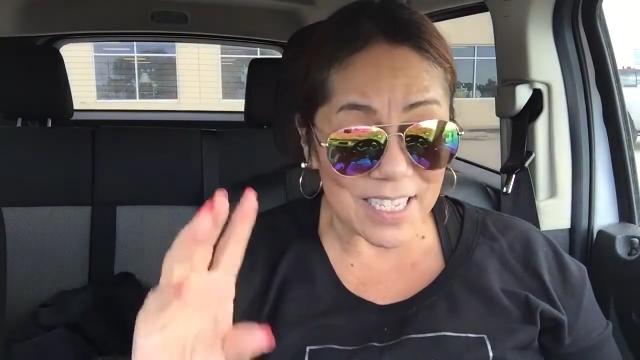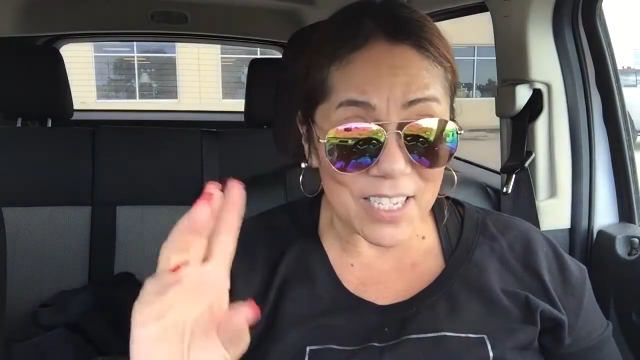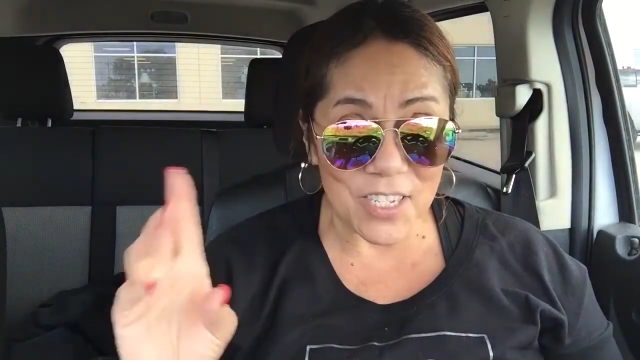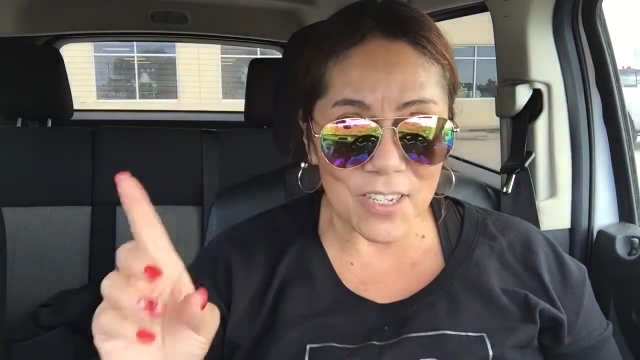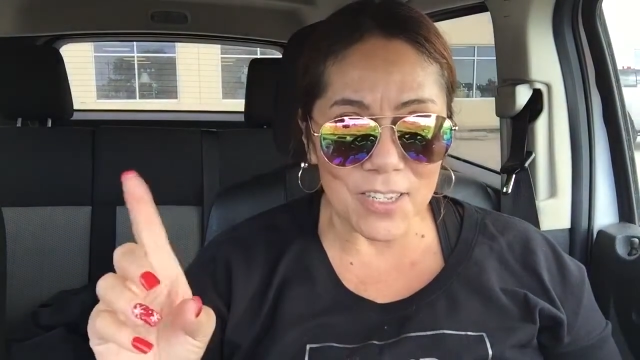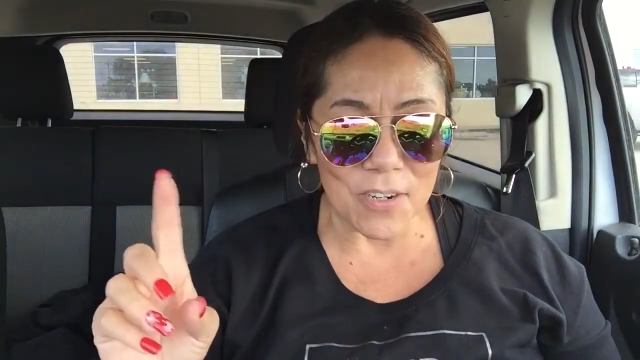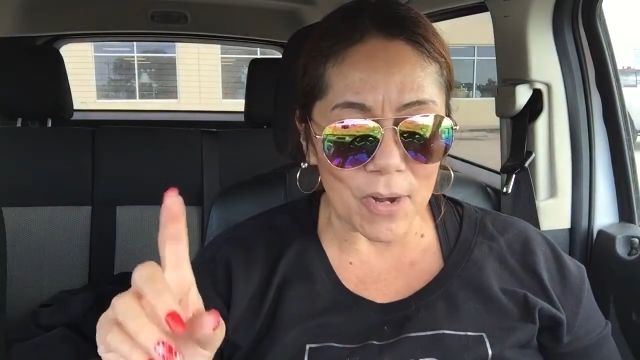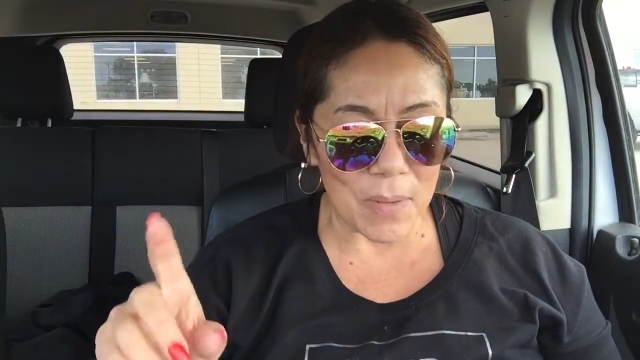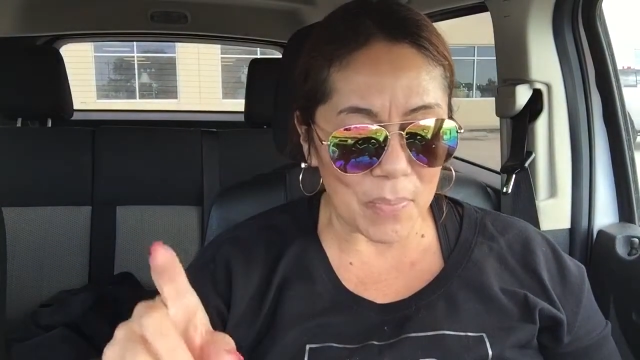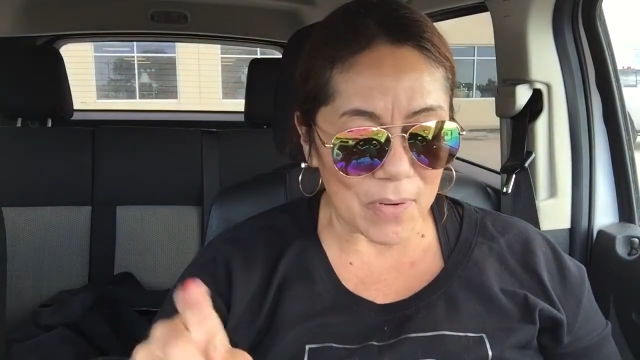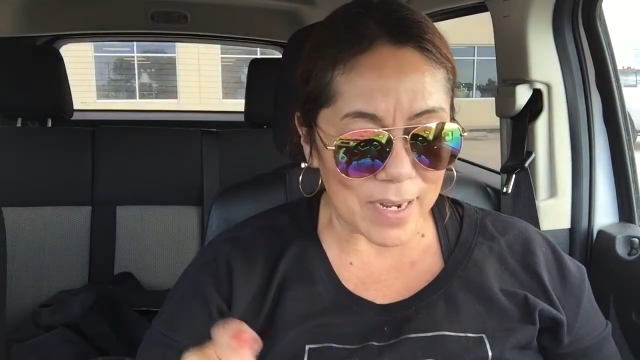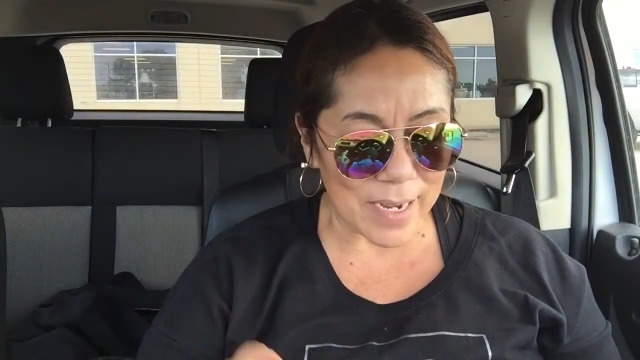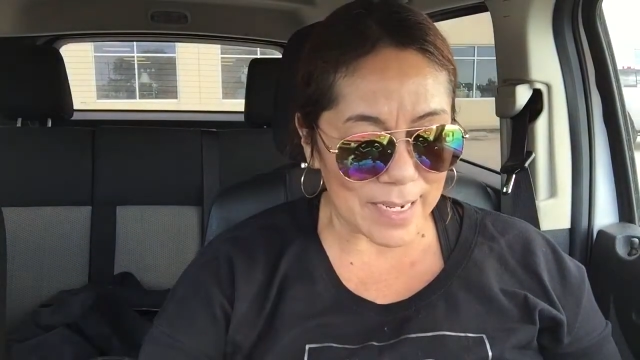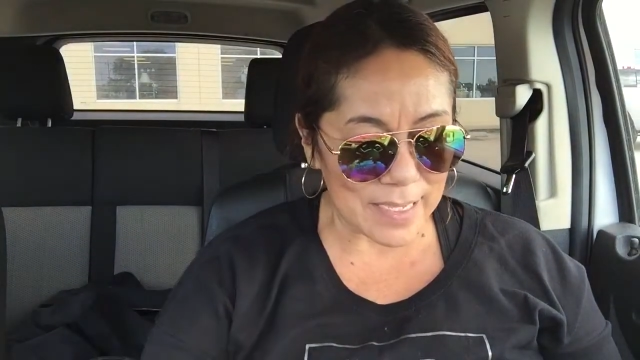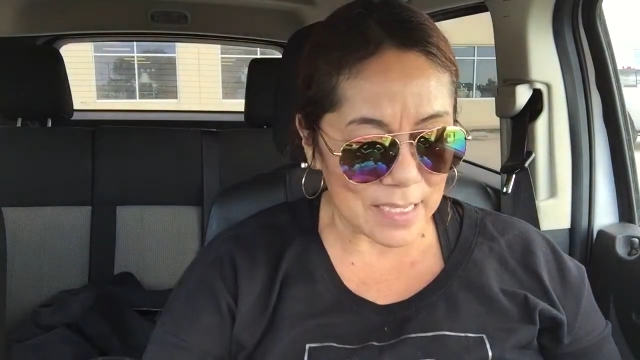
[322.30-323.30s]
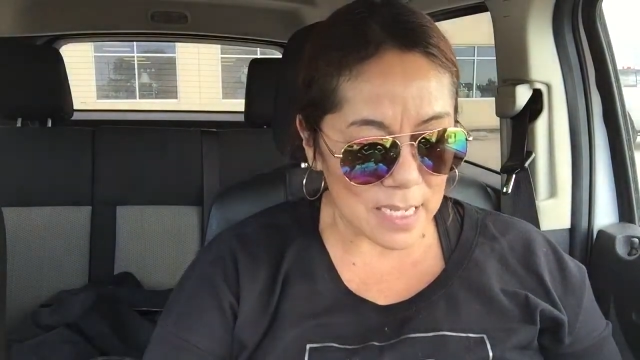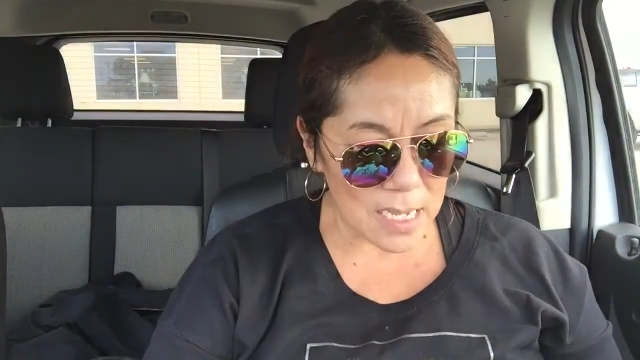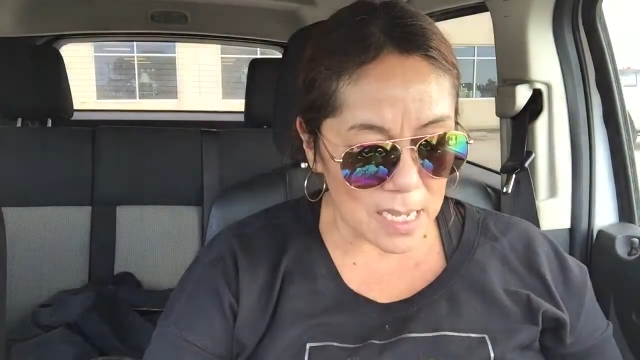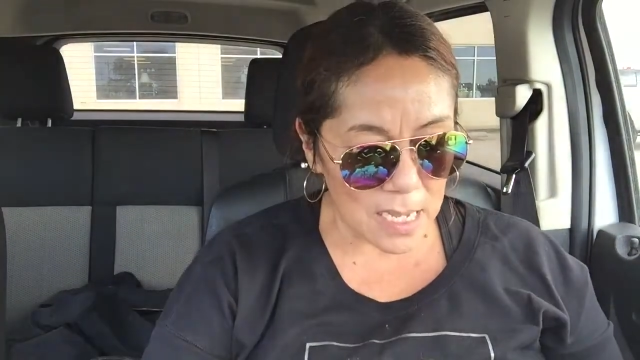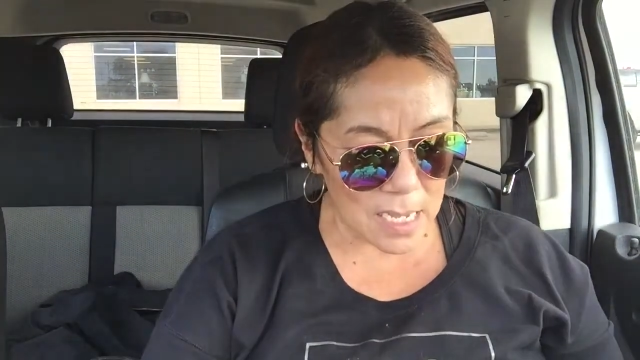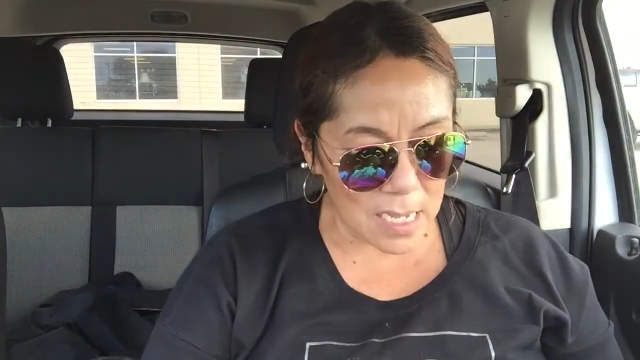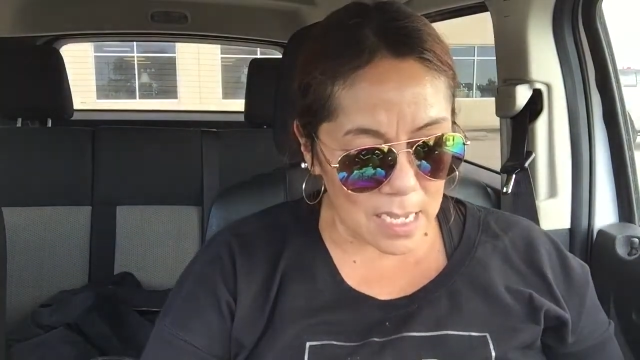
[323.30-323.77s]
still a great price
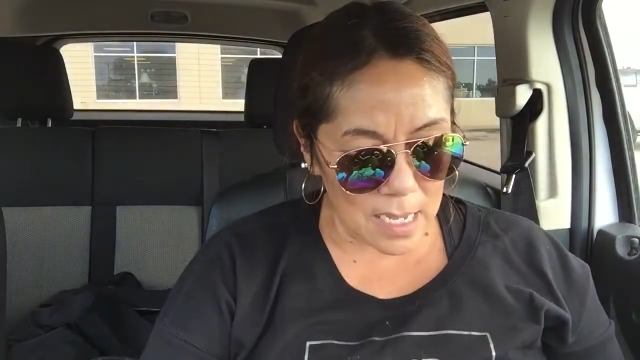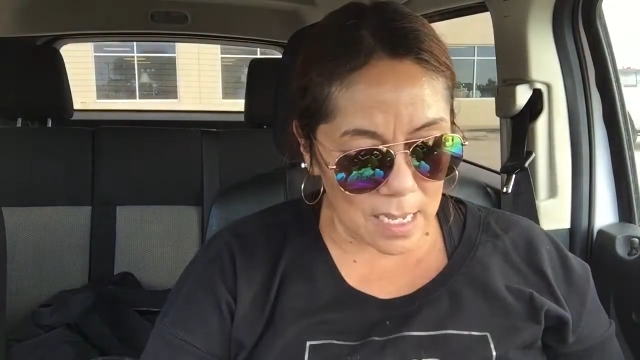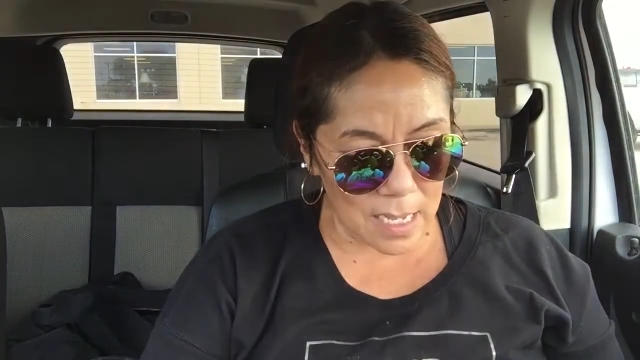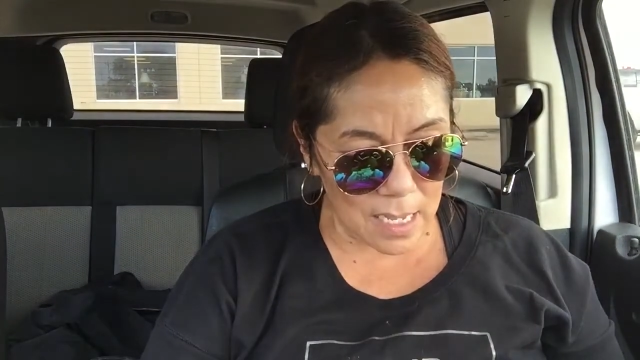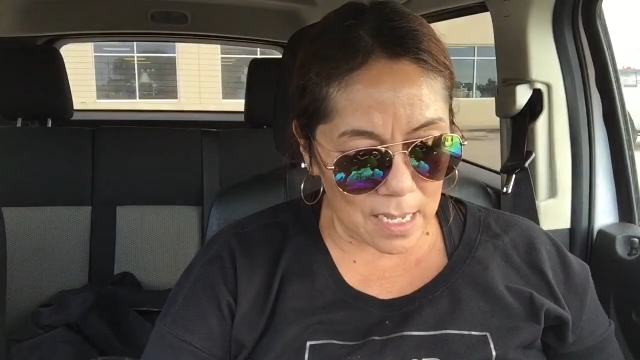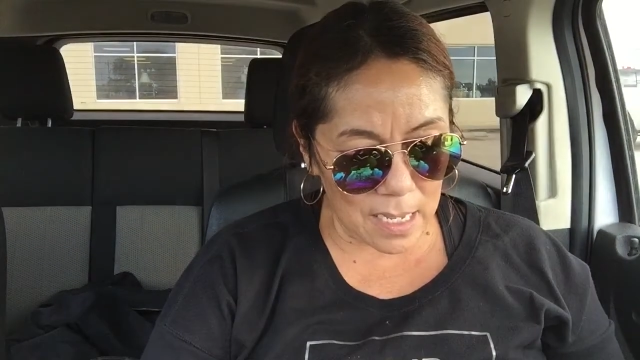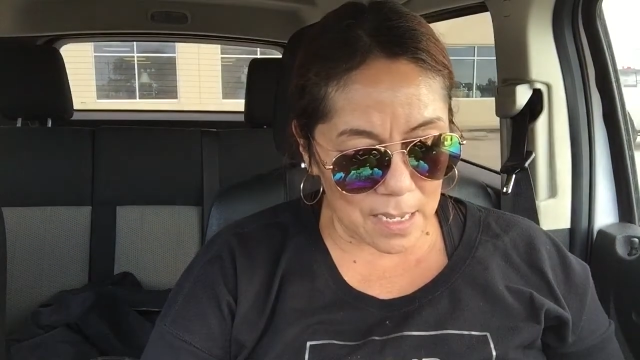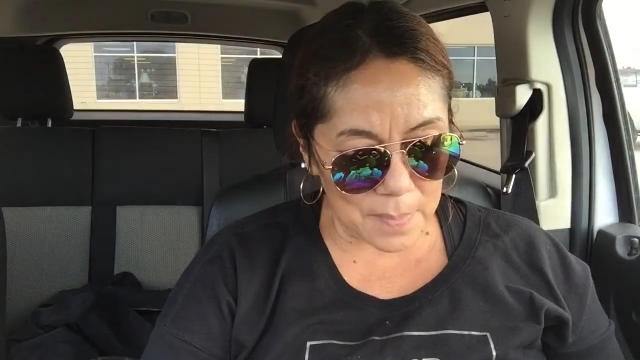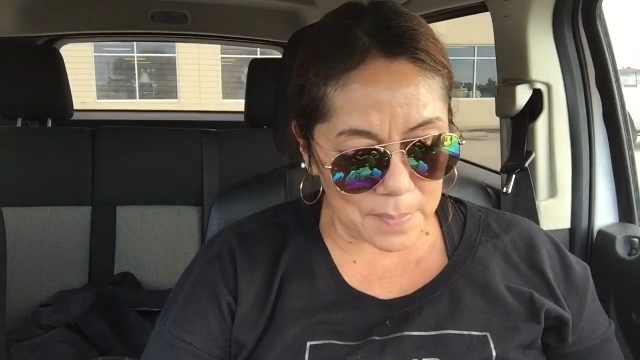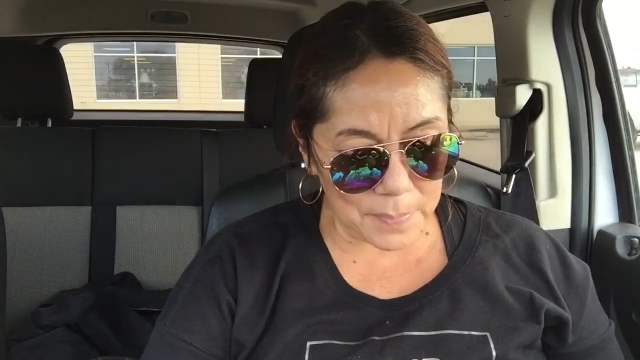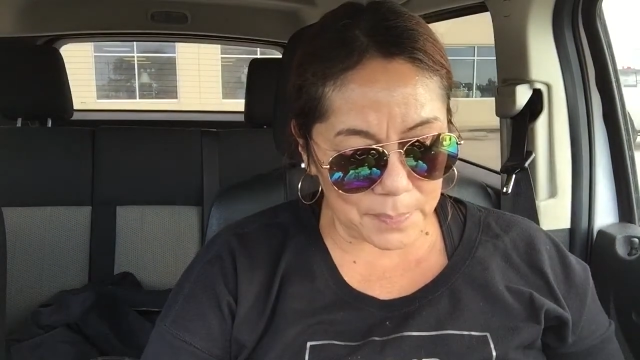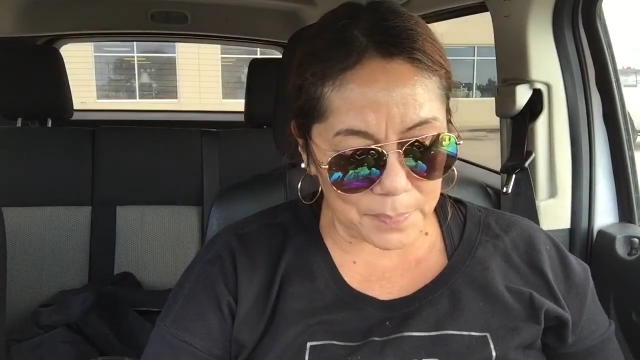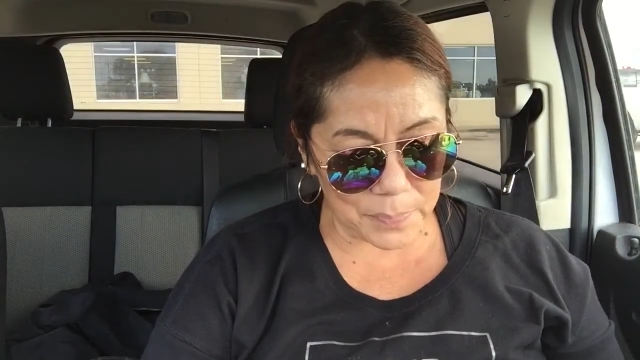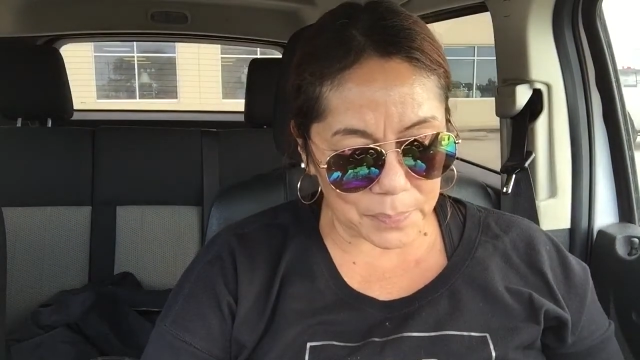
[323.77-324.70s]
um,